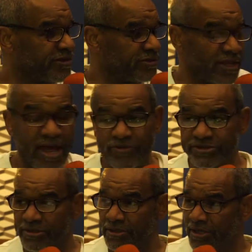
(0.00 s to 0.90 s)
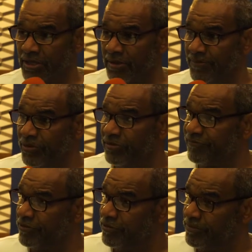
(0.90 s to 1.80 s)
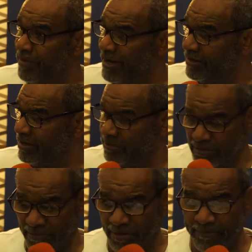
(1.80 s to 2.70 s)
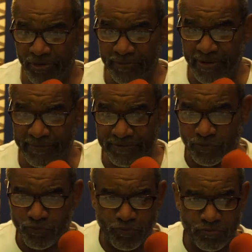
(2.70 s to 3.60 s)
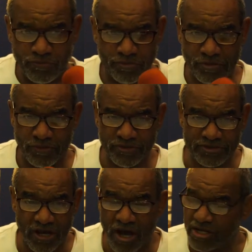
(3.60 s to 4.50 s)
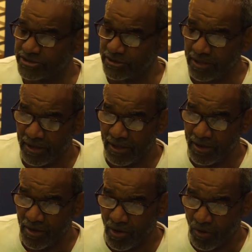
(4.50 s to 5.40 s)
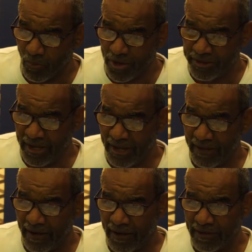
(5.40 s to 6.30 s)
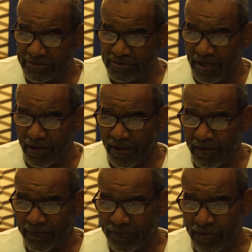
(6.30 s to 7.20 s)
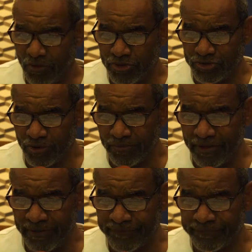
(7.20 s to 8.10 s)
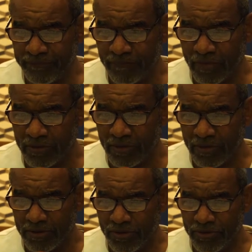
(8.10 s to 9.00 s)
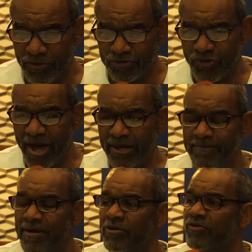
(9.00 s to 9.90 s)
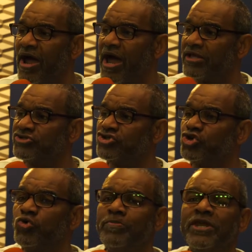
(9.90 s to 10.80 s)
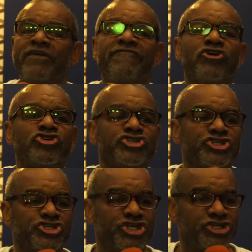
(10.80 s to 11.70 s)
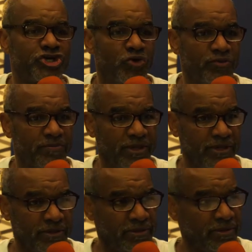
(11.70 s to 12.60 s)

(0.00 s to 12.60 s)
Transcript: And, and I was in the computer field, and back then the, the computer papers were, you know, was large. And one day uh, uh, the Lord told me, You're trying to memorize too many verses, He told me.